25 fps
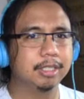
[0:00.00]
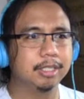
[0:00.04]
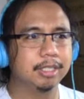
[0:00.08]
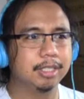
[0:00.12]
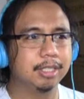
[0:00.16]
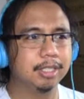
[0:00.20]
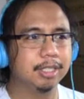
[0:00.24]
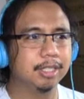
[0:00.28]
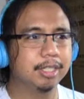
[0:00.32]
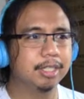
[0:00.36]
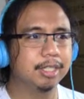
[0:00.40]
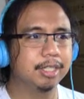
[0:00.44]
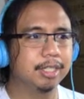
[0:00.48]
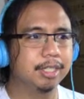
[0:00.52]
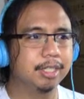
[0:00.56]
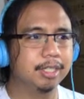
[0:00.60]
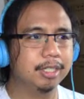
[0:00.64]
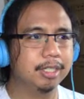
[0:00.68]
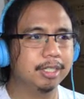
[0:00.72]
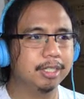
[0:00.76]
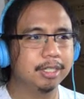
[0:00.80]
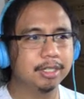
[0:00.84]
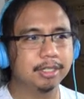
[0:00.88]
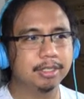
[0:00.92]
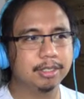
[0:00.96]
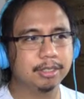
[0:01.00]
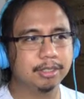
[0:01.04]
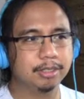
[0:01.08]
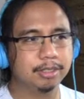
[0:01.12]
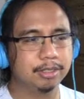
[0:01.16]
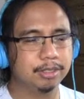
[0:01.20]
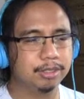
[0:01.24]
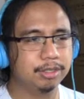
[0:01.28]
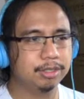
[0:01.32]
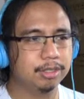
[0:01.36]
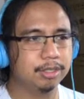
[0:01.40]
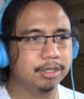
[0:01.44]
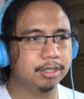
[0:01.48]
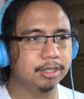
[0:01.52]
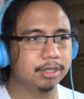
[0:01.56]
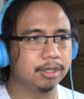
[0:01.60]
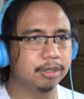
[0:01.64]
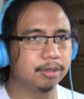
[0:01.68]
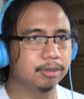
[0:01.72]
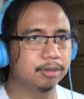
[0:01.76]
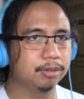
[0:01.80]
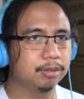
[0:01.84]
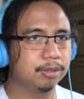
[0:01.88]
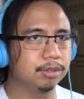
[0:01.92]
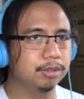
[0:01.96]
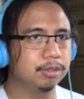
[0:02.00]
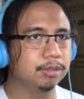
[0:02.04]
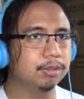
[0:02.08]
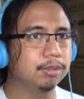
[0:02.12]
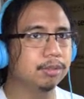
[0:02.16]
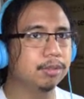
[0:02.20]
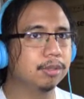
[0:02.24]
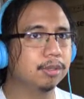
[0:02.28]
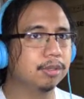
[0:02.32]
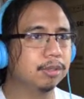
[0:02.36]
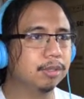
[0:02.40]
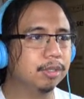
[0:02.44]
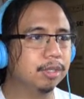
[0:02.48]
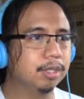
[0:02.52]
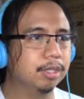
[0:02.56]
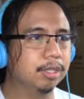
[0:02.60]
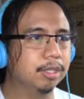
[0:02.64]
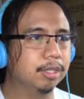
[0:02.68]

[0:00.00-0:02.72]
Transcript: That doesn't sound too good.